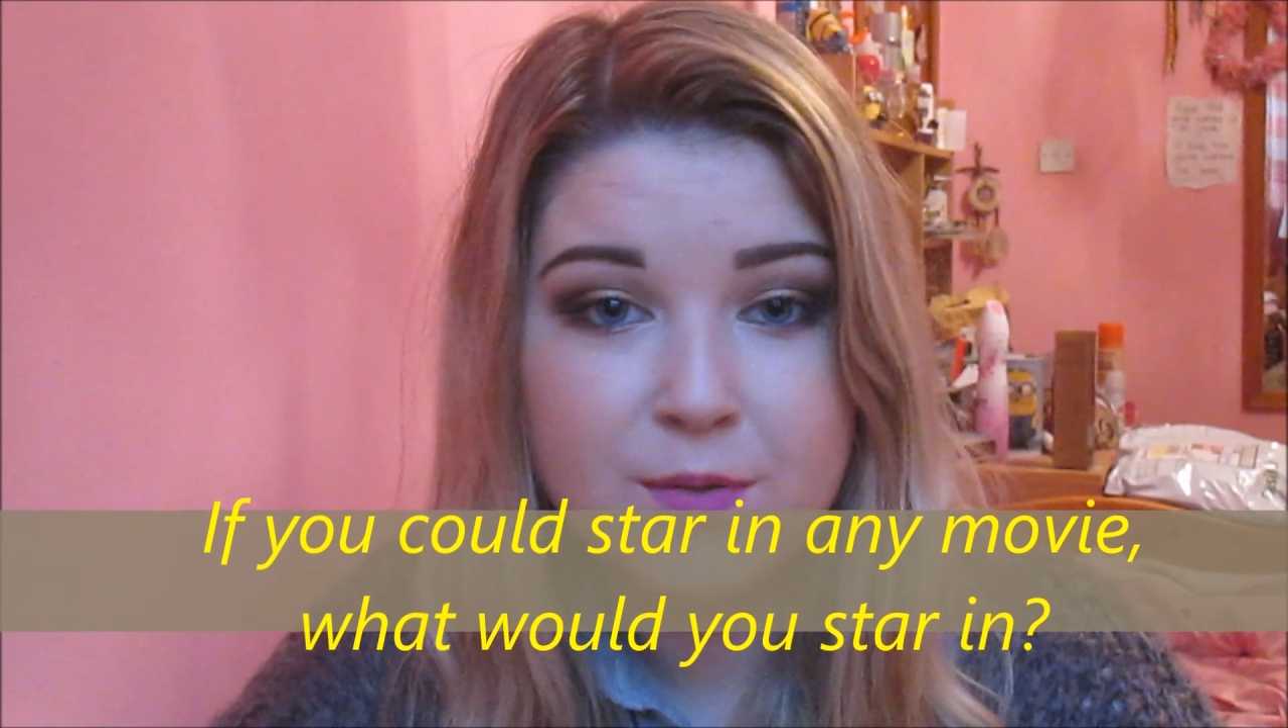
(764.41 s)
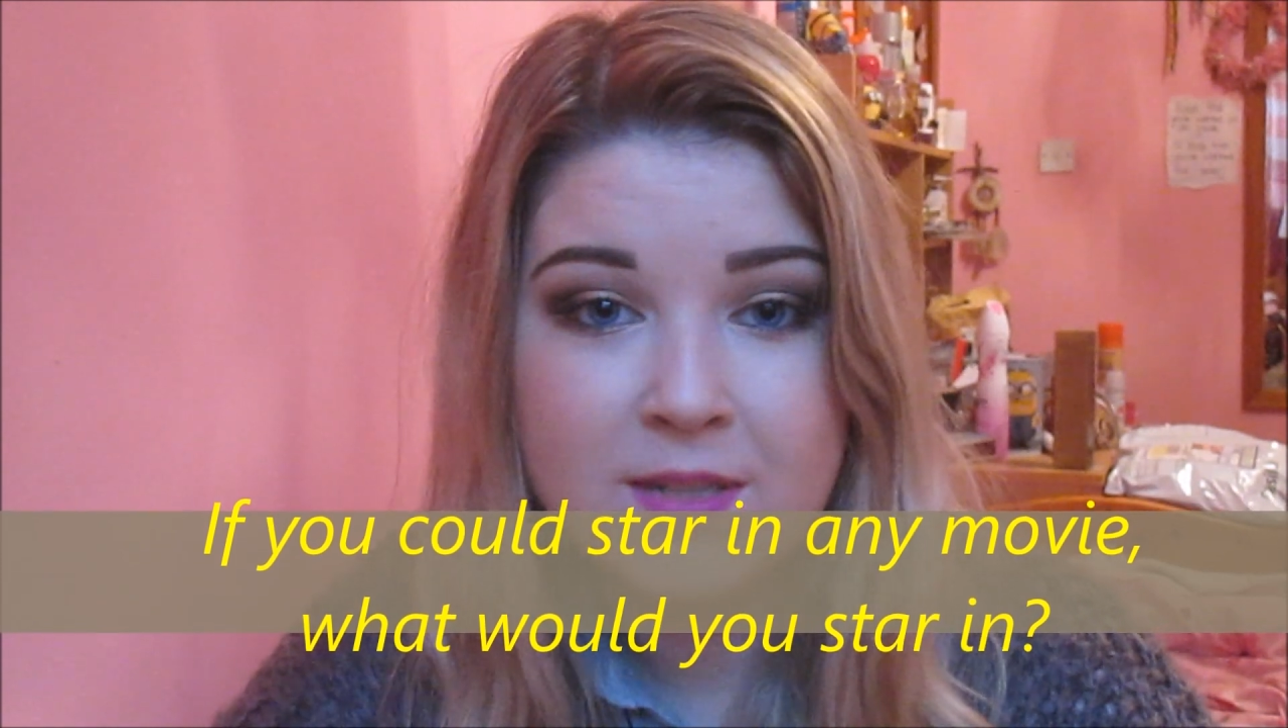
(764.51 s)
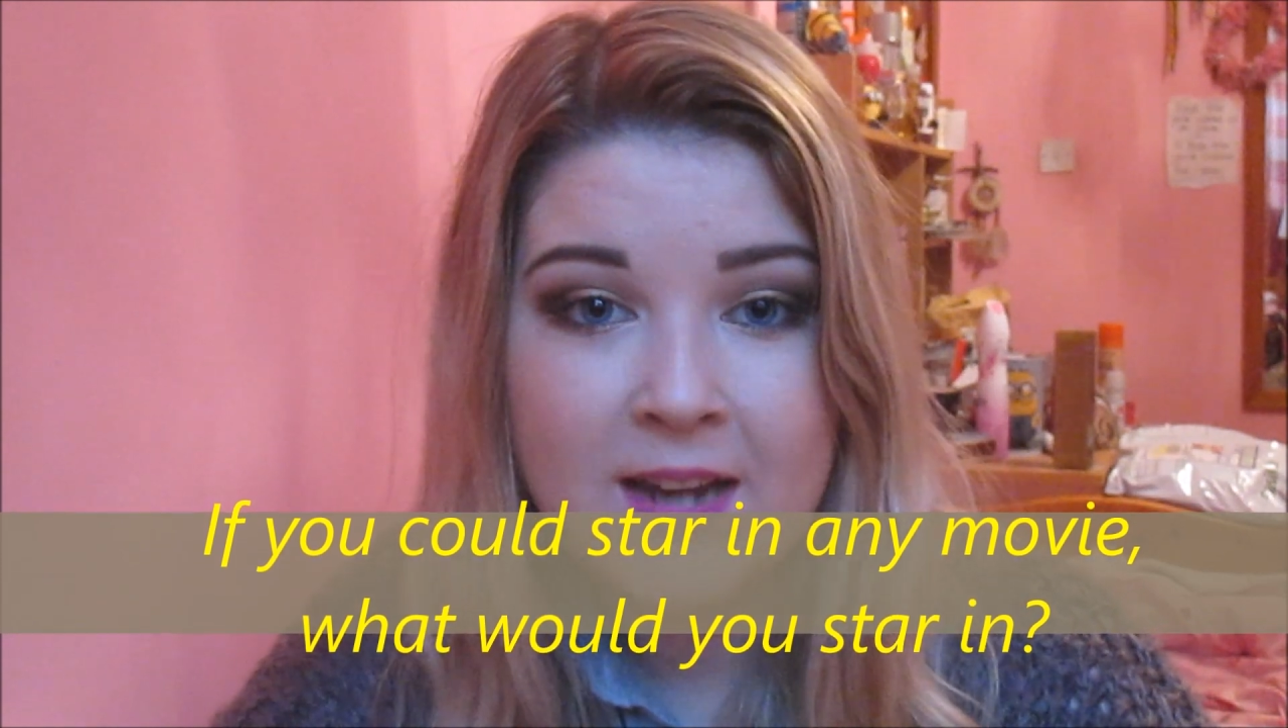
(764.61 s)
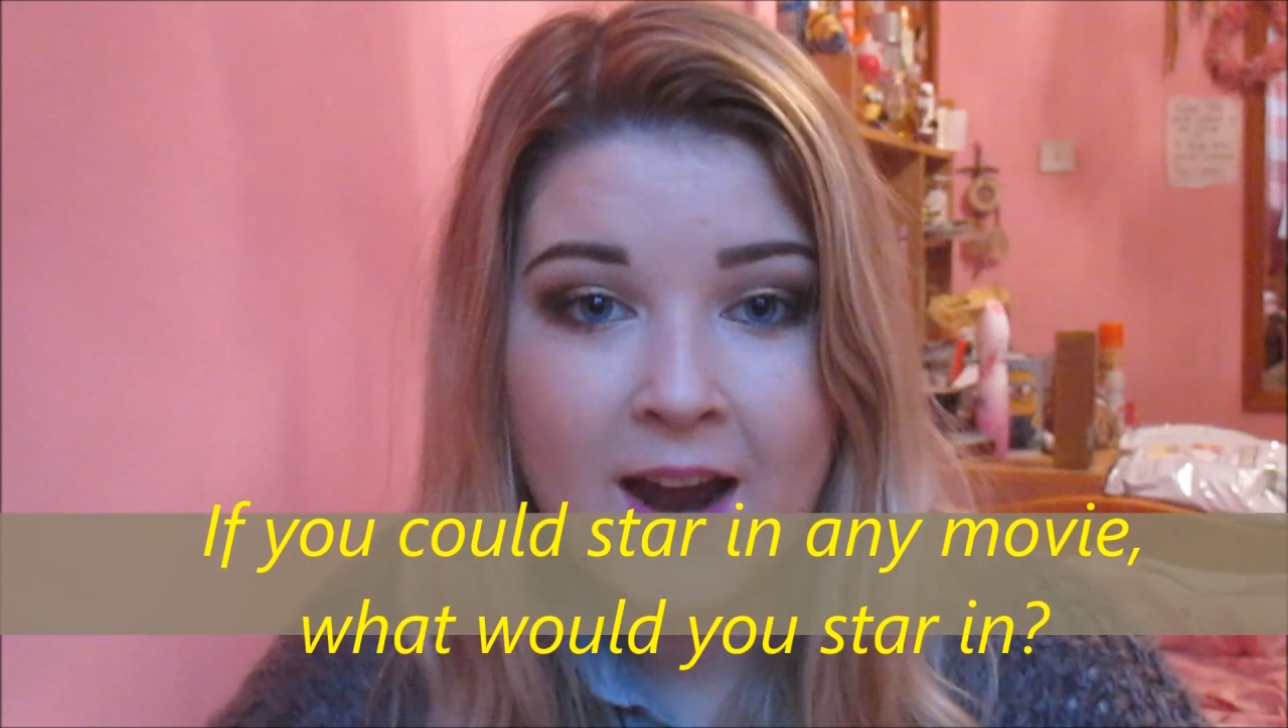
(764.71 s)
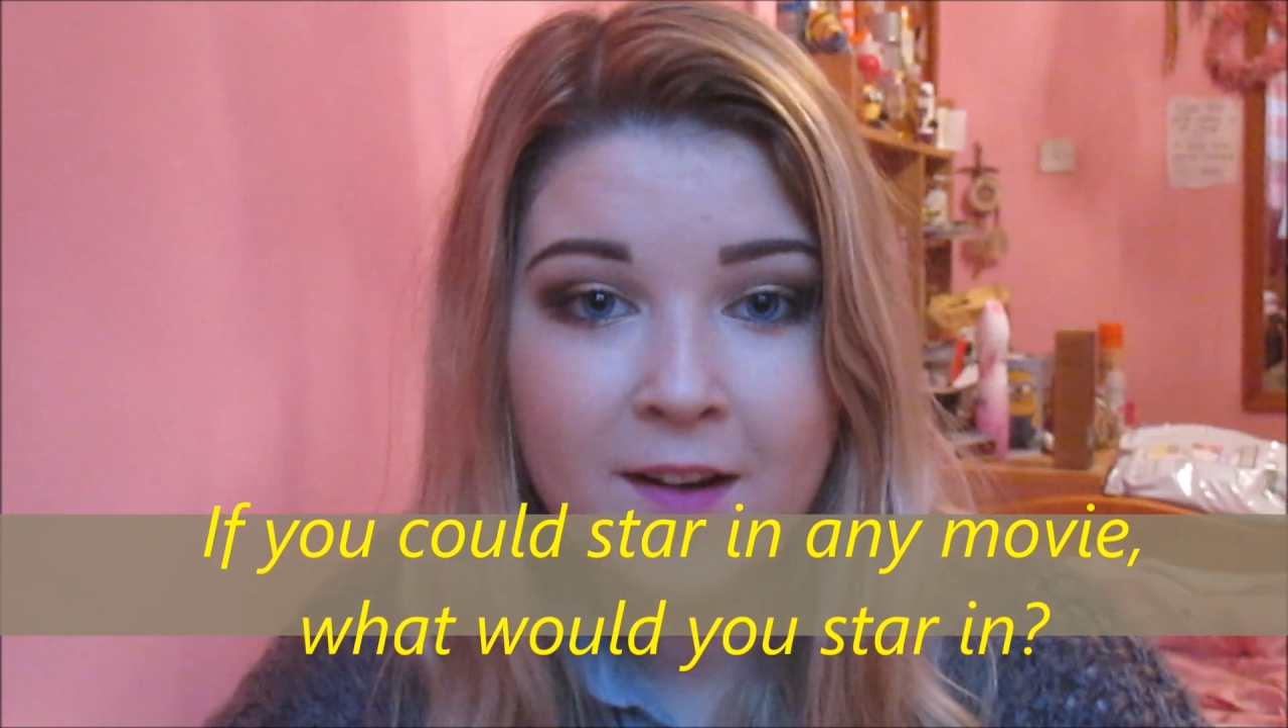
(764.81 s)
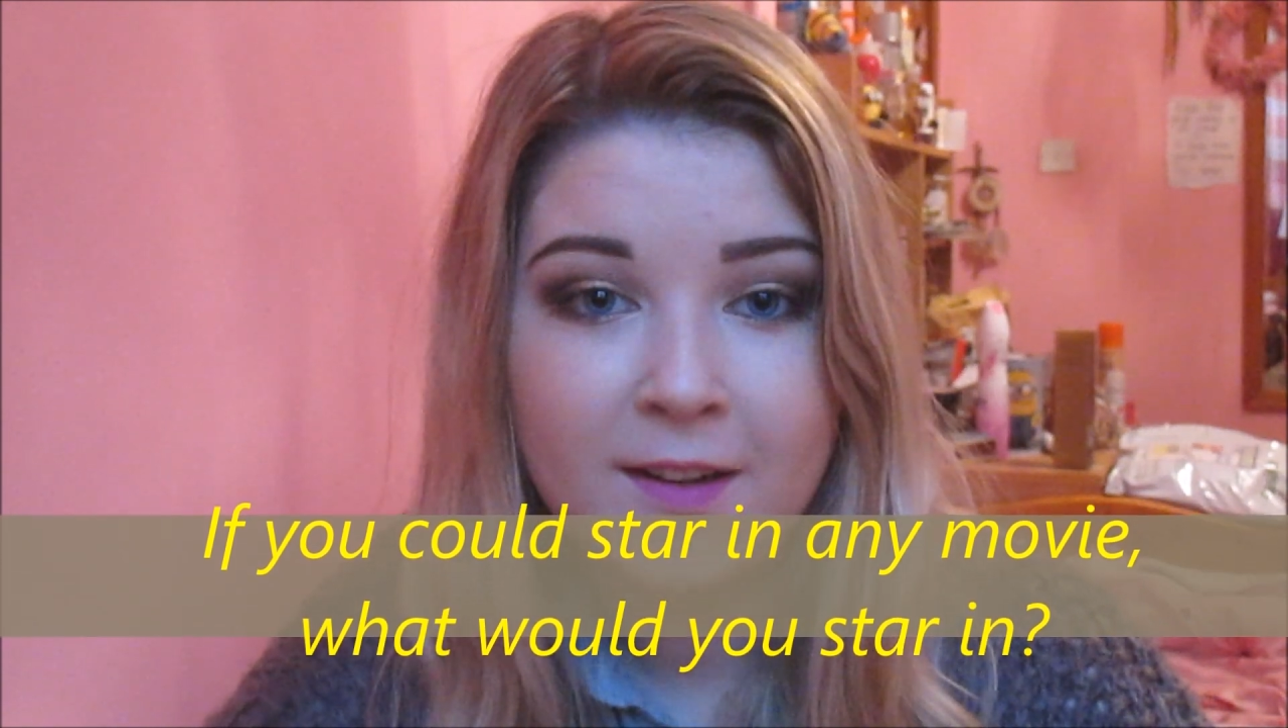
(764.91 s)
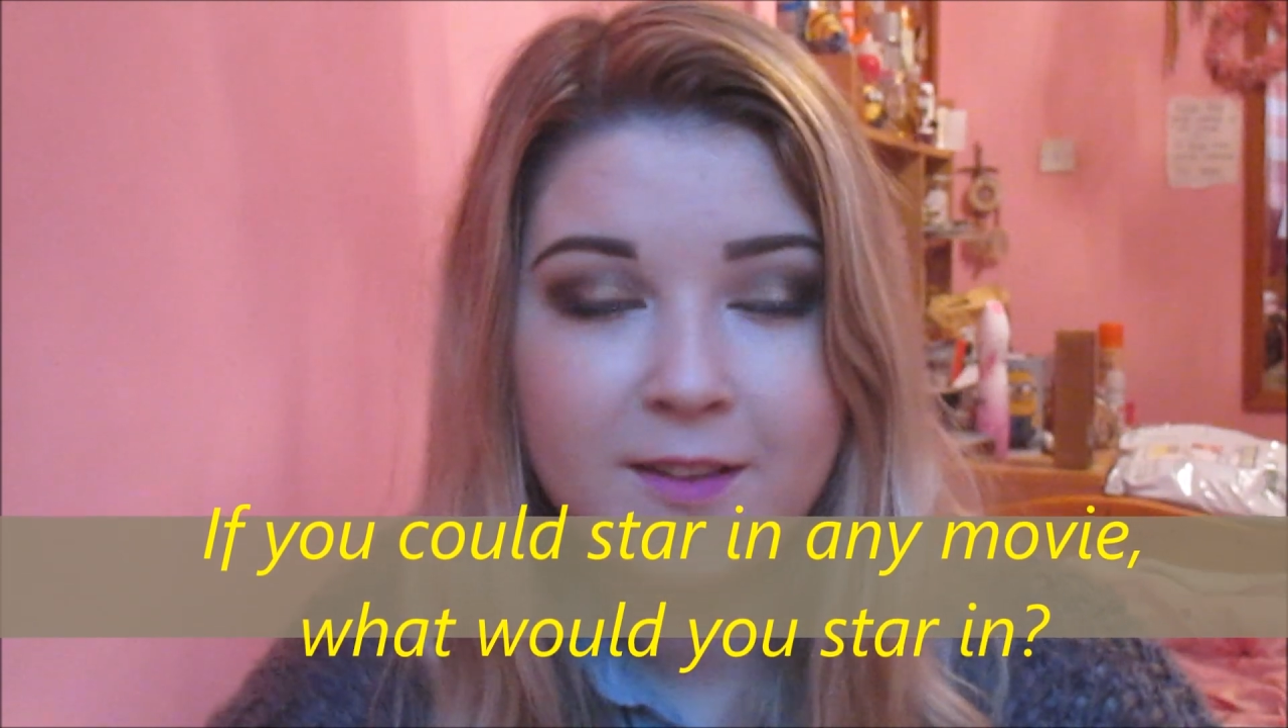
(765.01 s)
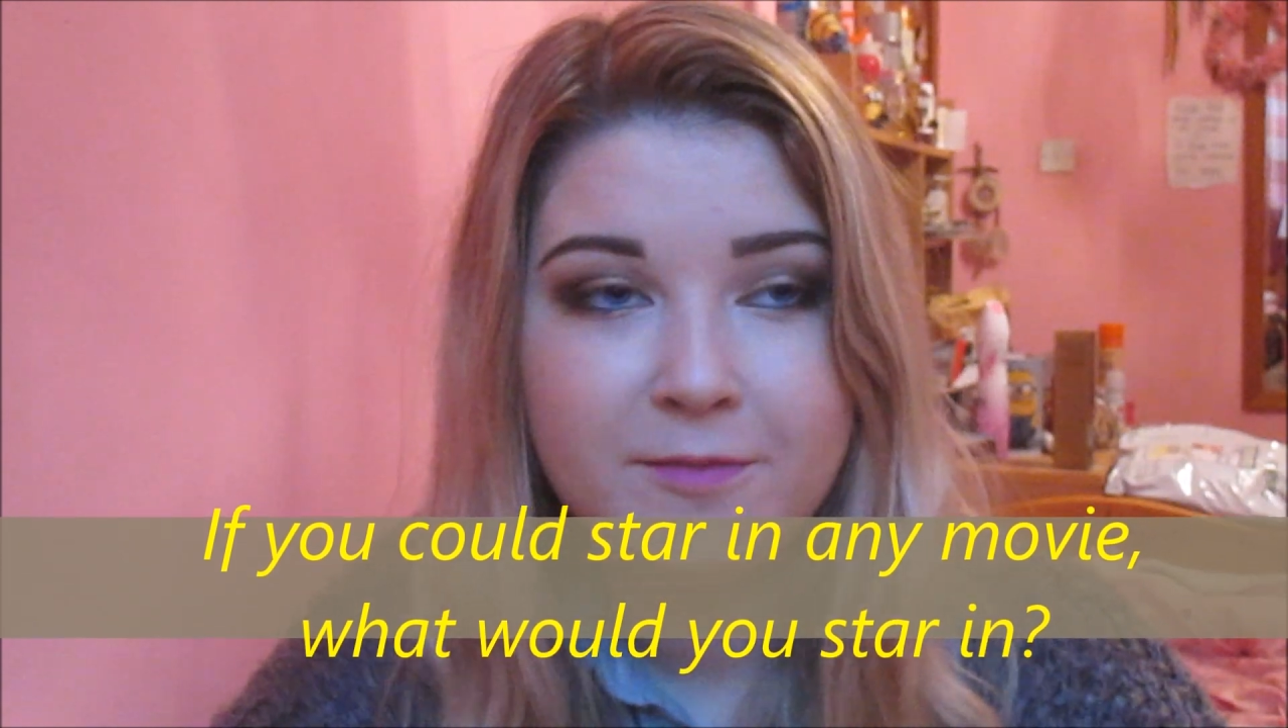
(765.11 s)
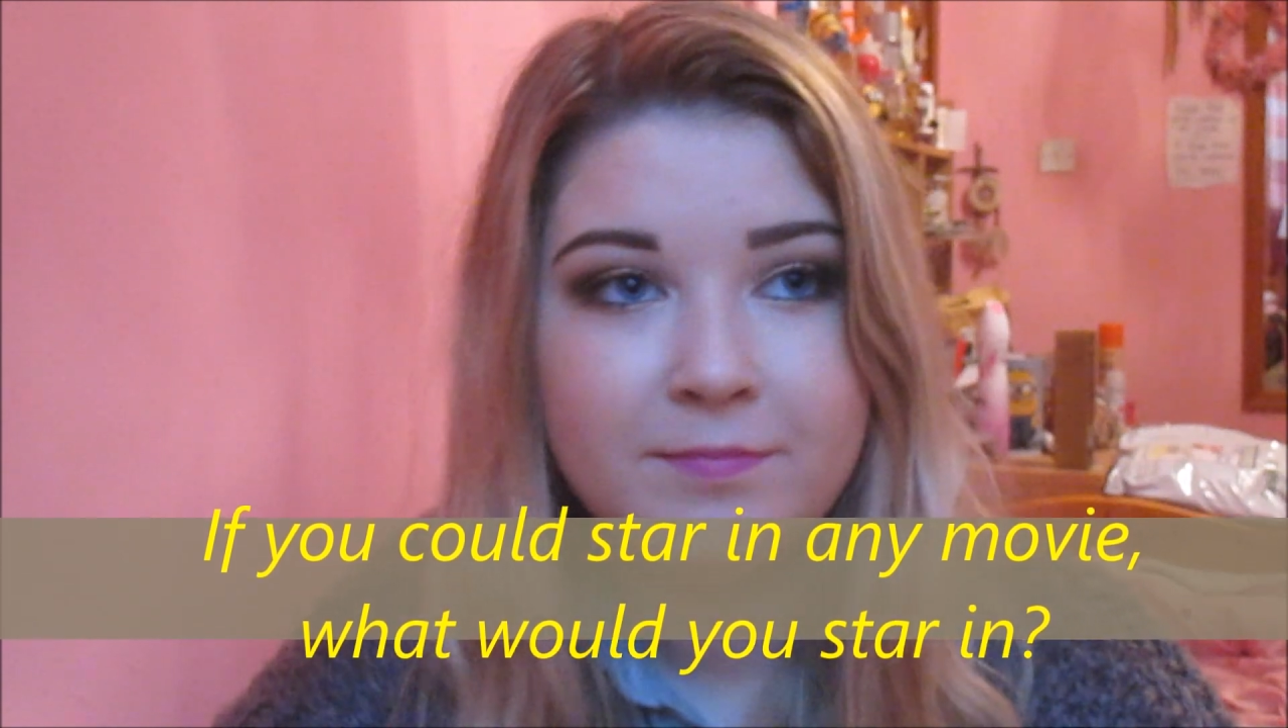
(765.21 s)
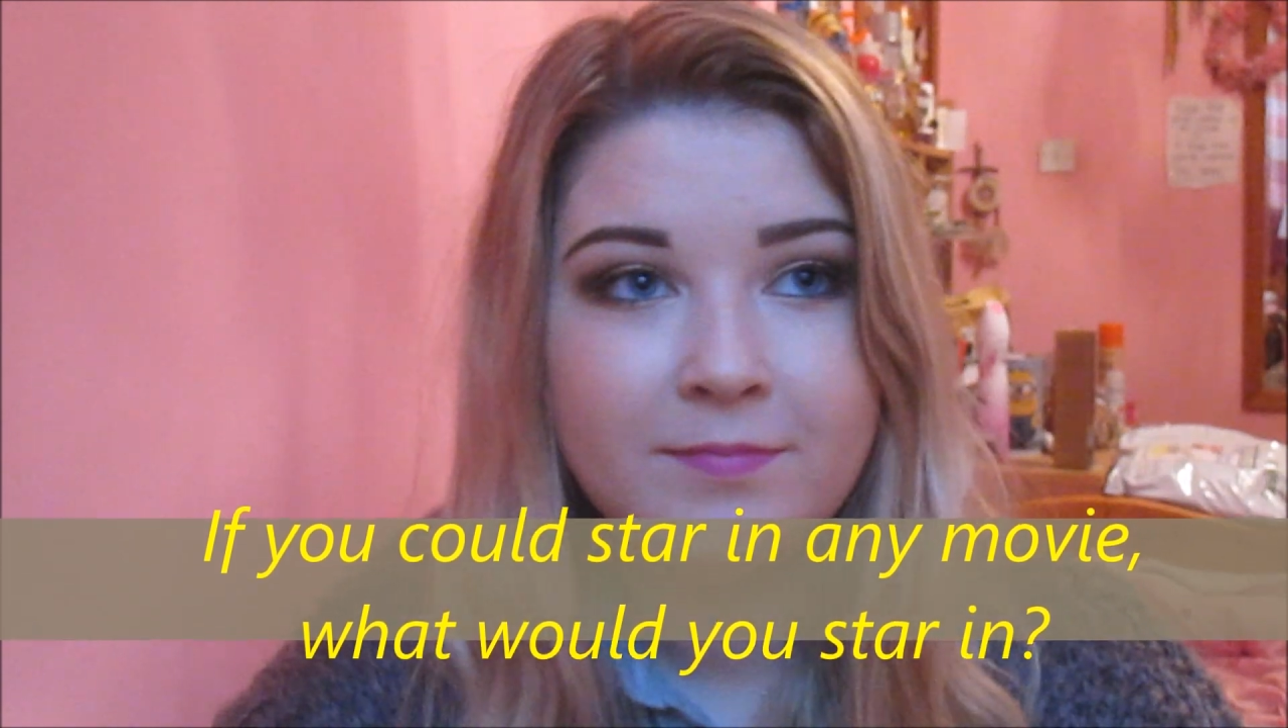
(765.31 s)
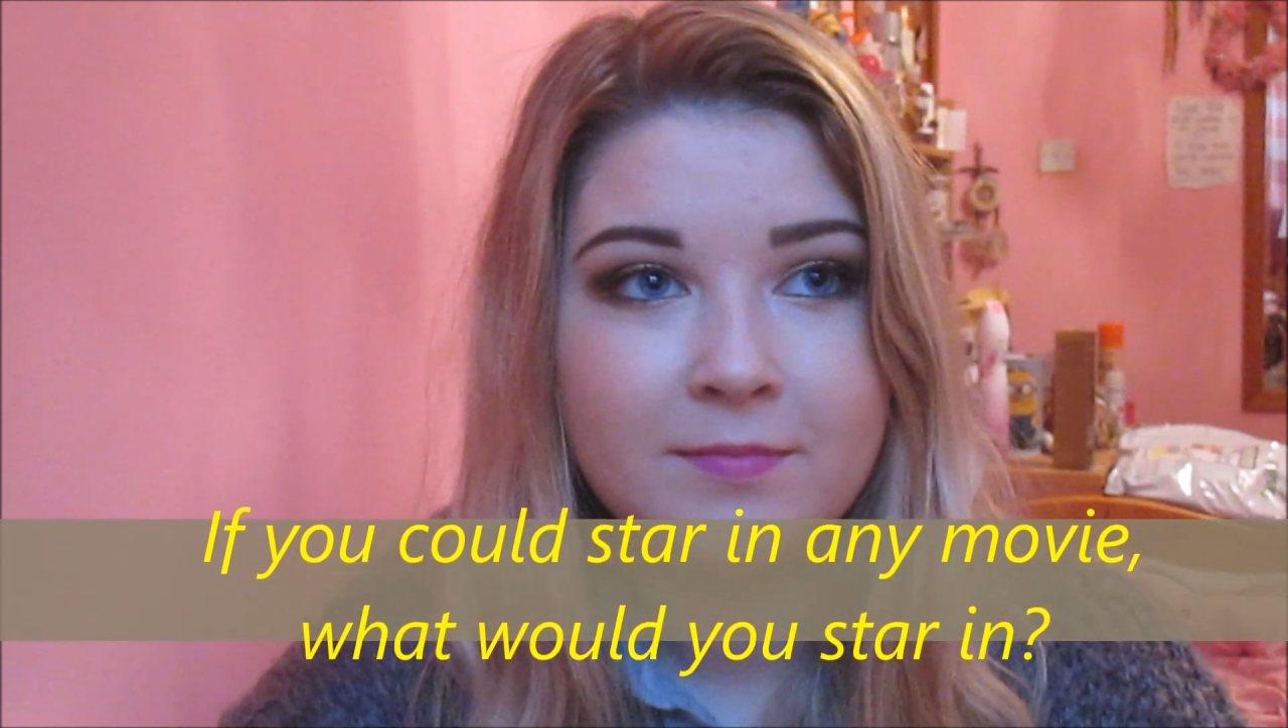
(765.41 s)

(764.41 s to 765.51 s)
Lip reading: star in?